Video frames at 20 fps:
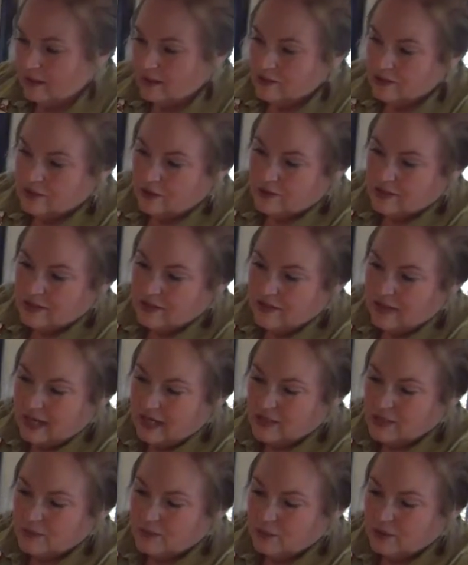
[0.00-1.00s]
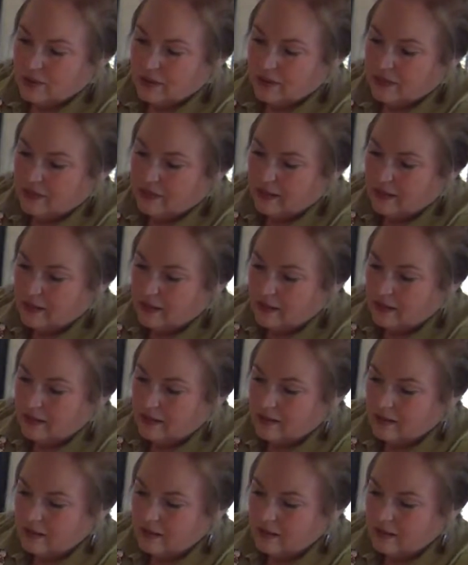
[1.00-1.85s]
So see, that is pretty thick.